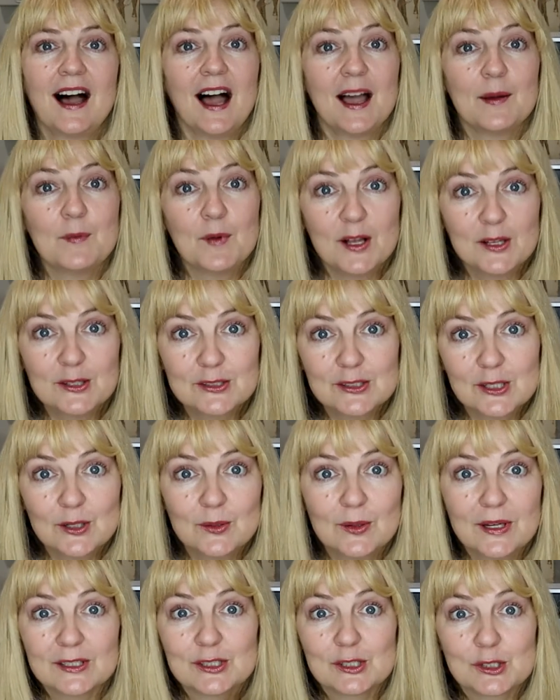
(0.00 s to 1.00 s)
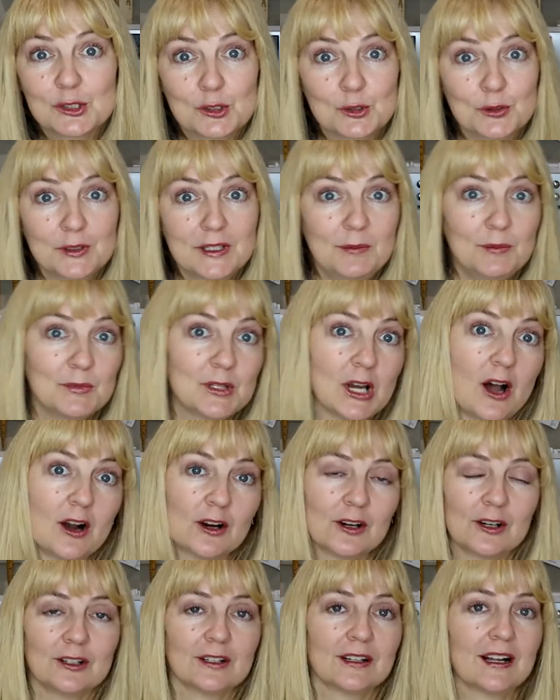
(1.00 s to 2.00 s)
I'm also a stream
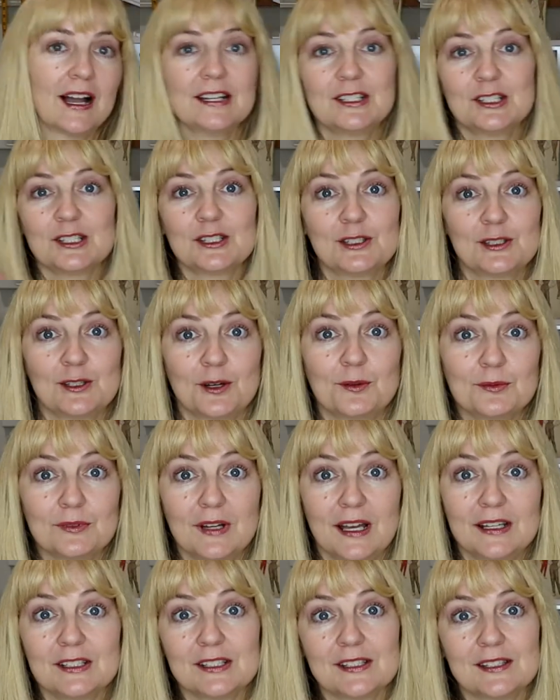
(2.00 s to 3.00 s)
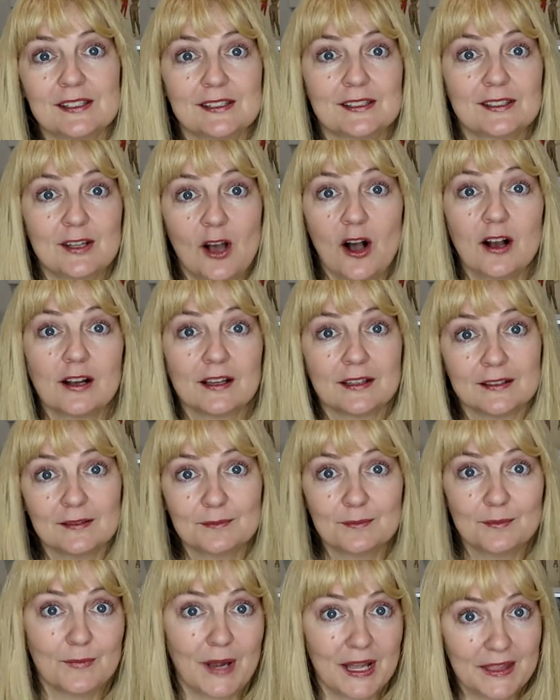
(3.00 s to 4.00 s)
talker. I just don't, I just talk
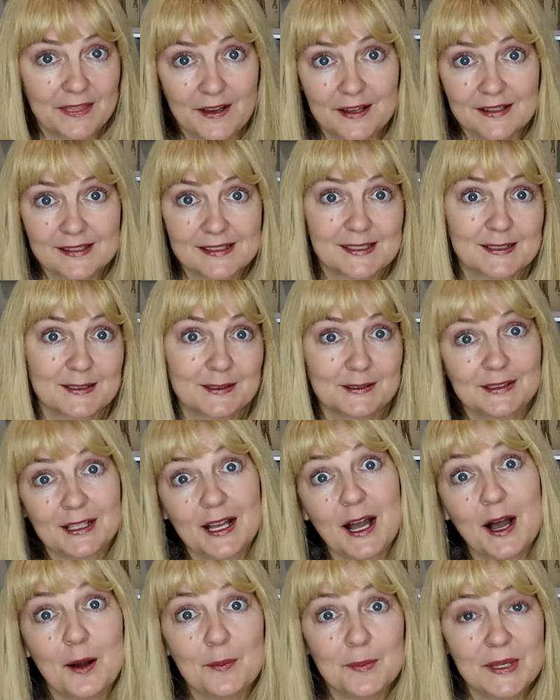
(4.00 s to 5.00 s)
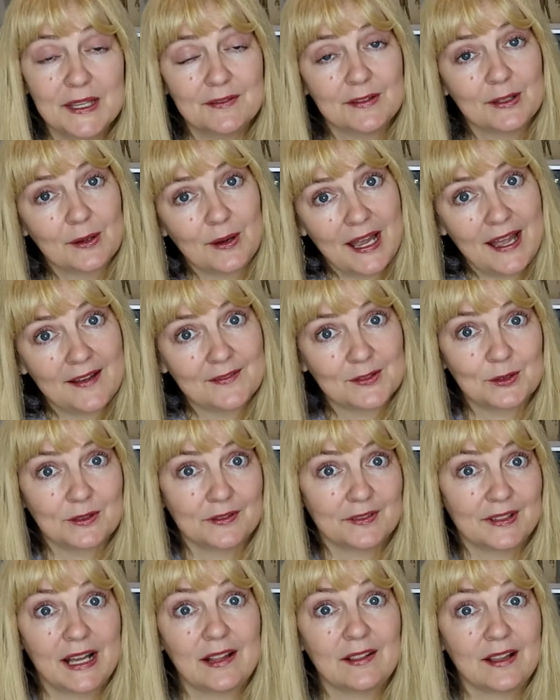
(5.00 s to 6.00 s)
and my thoughts come, even though I have
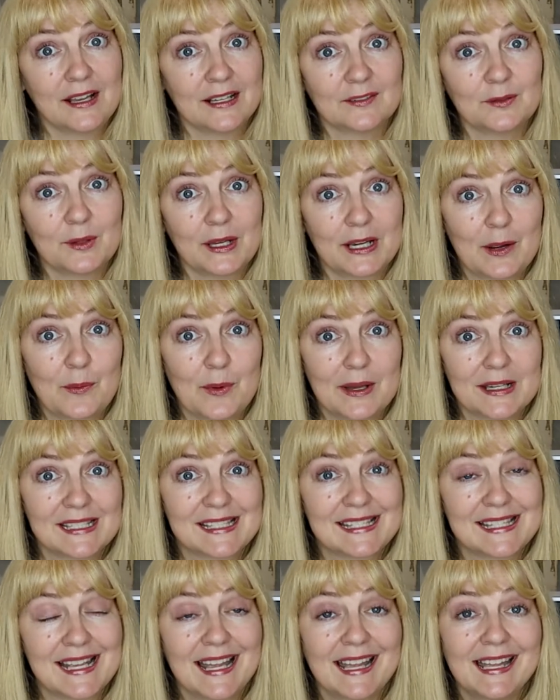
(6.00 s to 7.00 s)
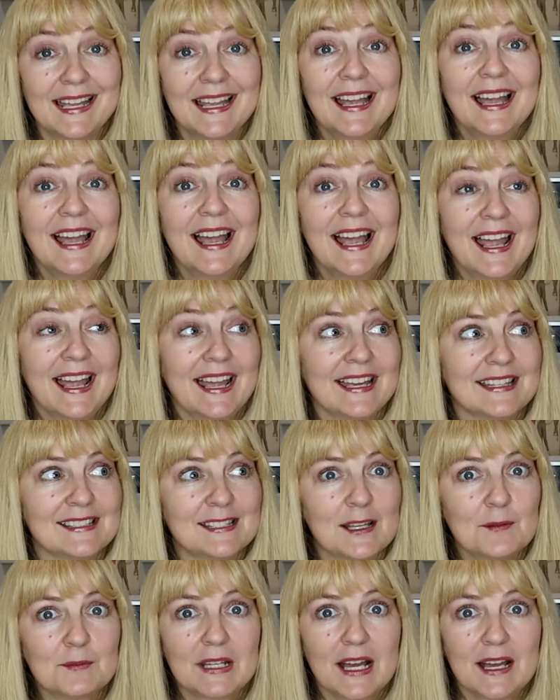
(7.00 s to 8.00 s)
sort of an outline of what I want to say. And
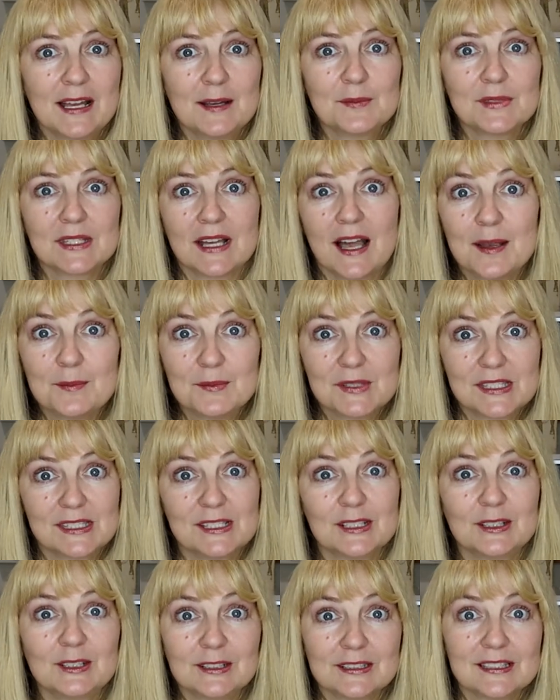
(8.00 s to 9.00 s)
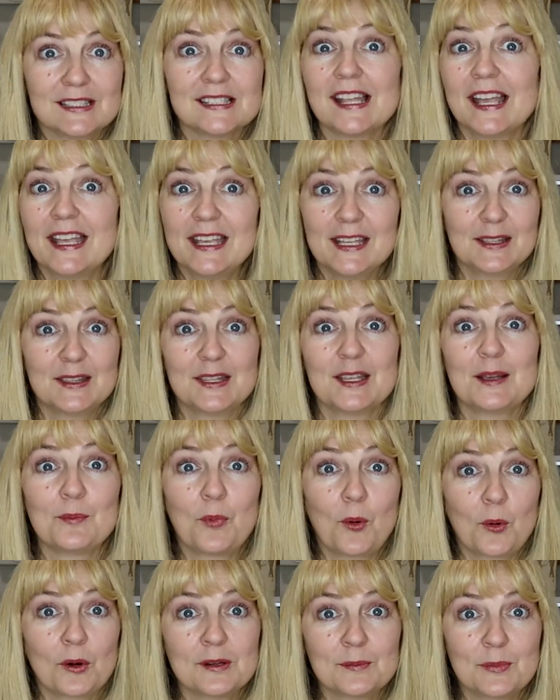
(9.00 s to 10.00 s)
sometimes I'm still saying the
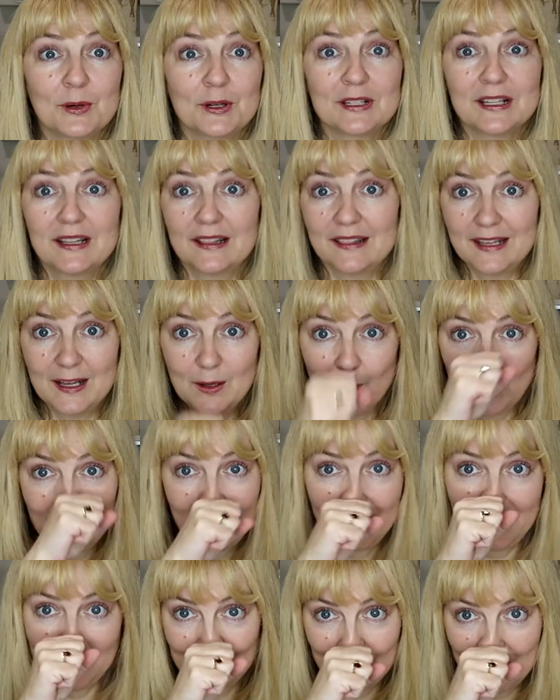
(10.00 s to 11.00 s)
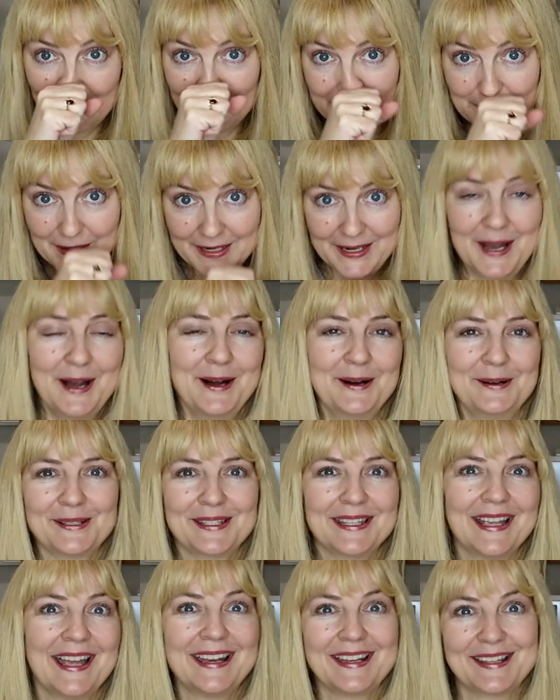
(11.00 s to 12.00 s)
important pertinent thing while I'm rubbing my
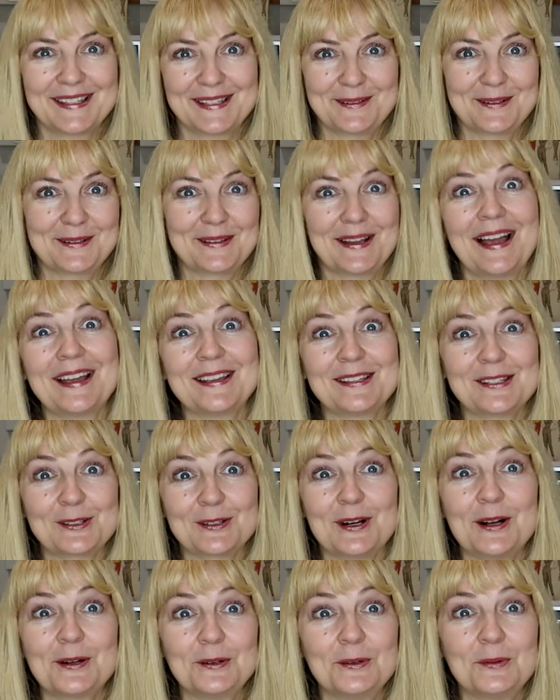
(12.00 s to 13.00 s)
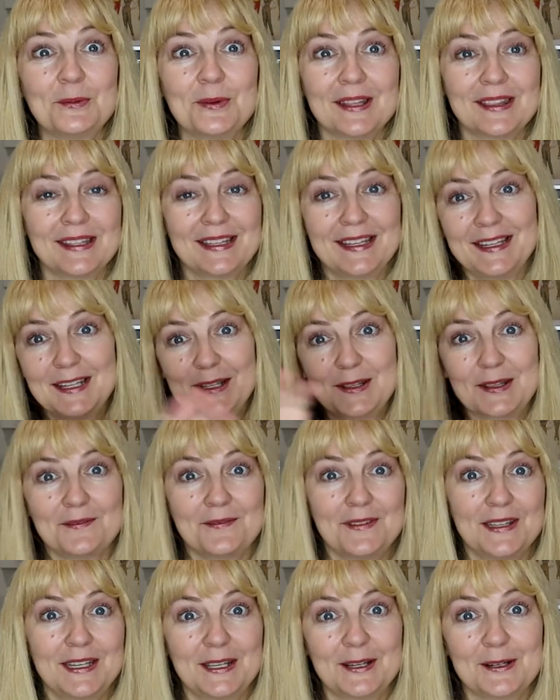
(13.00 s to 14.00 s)
nose. And so I struggle with getting the
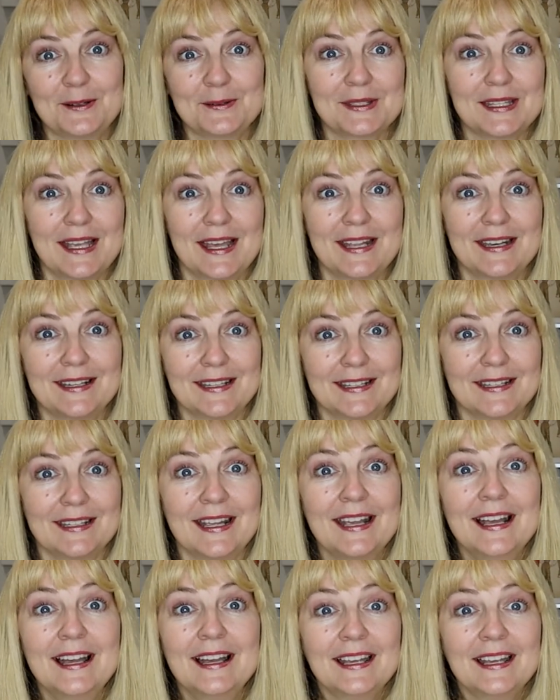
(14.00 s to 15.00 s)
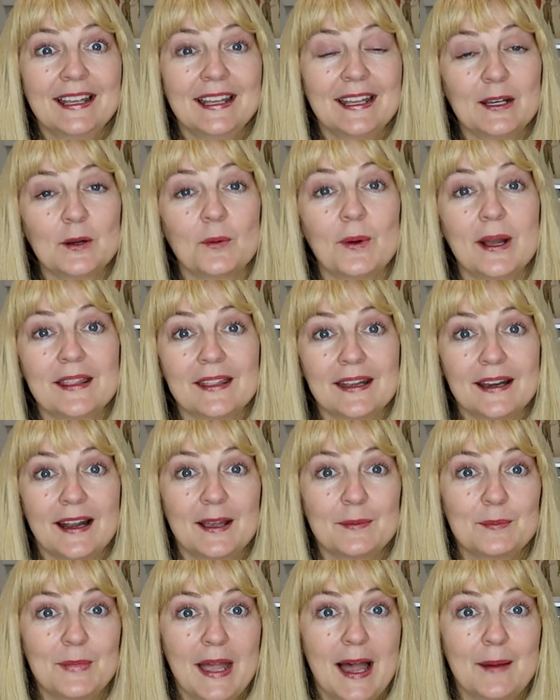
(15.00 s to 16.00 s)
videos edited in a way that
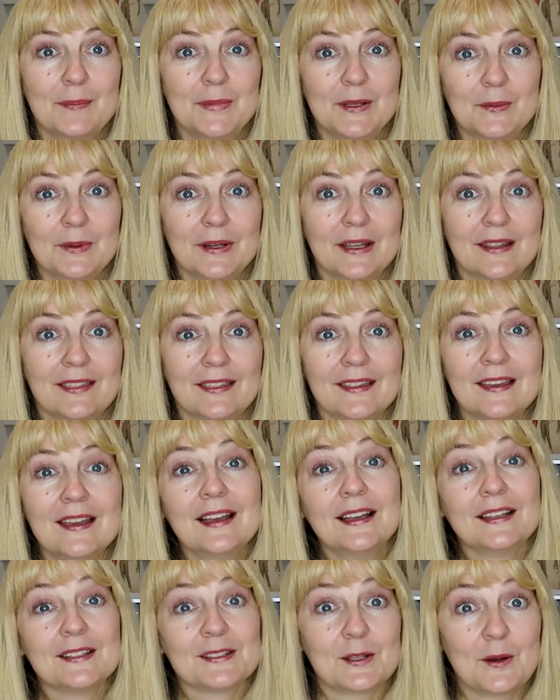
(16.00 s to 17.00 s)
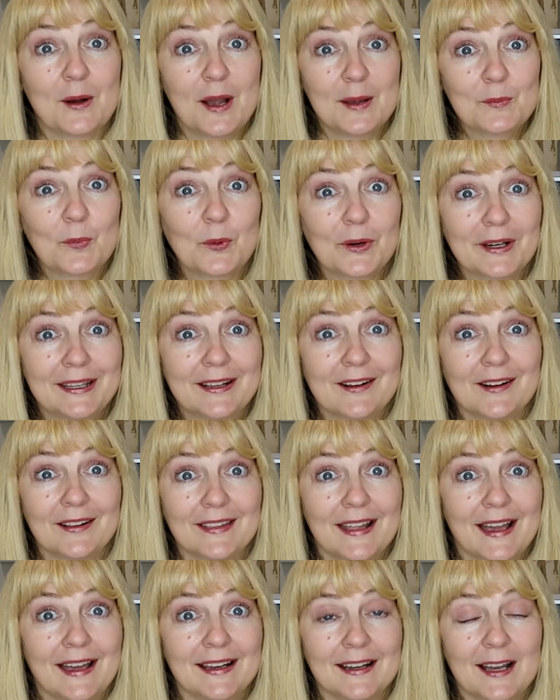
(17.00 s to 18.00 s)
I'm happy with. So I'm working
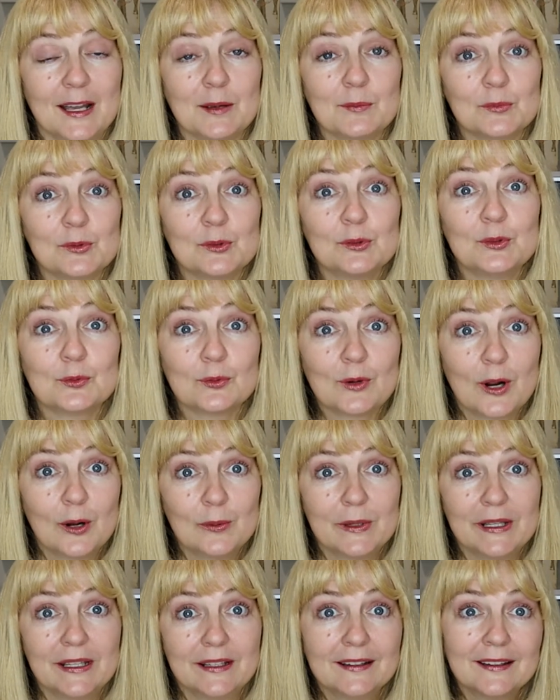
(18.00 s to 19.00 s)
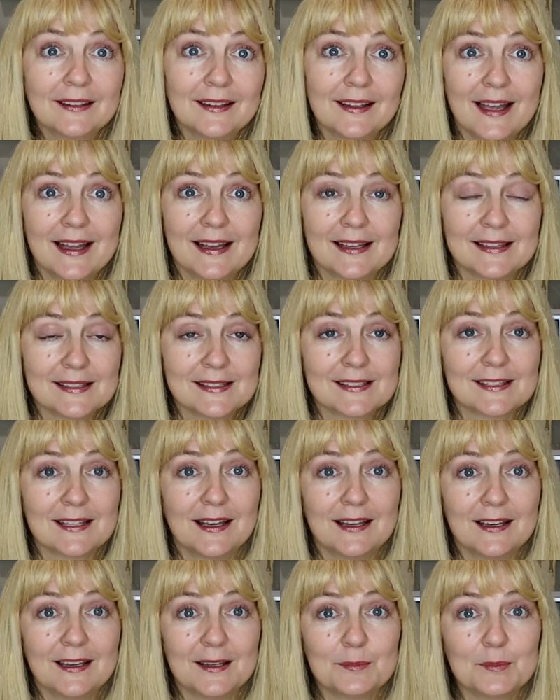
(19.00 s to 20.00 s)
on that. I'm growing as
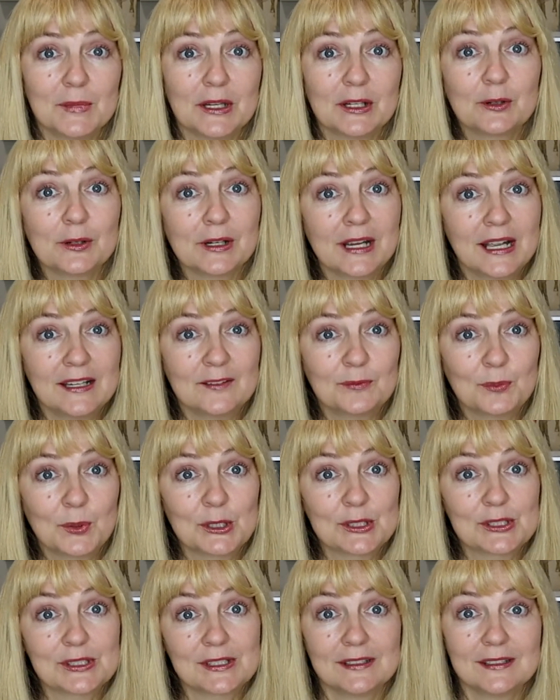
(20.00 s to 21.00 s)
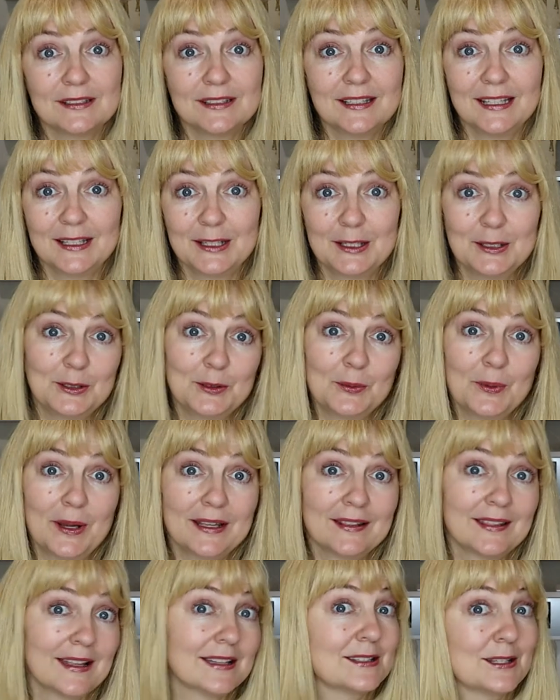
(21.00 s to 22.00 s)
um, a creative person in a new
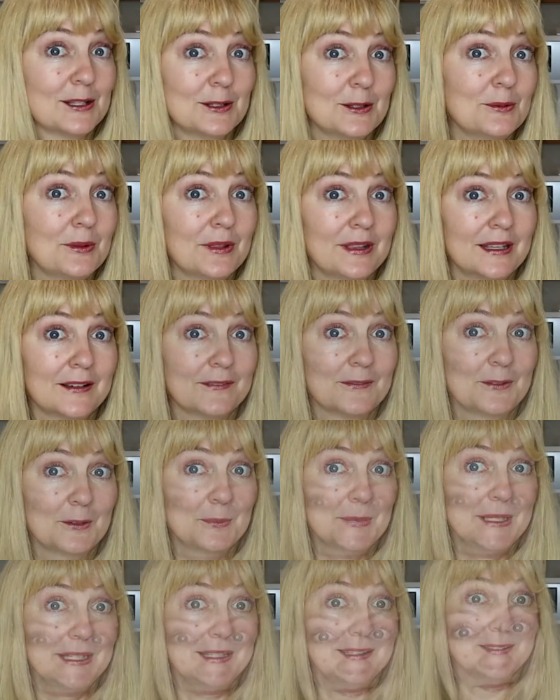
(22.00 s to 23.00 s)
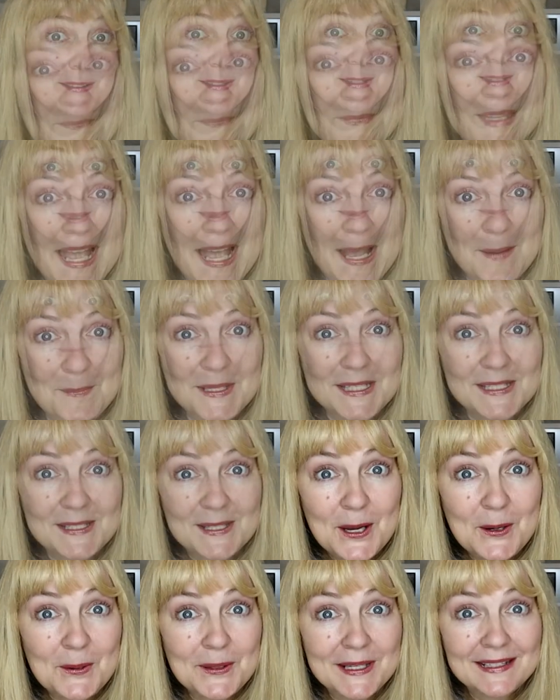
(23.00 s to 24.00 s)
way. That's a new thing for me. Happy
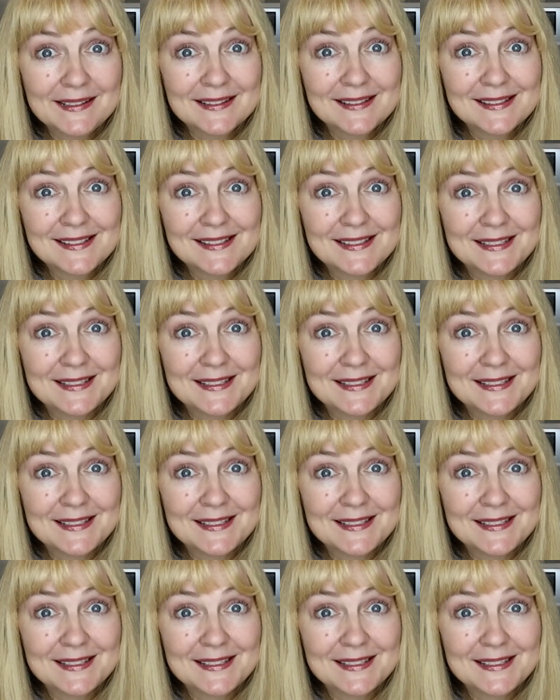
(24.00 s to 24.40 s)
sewing.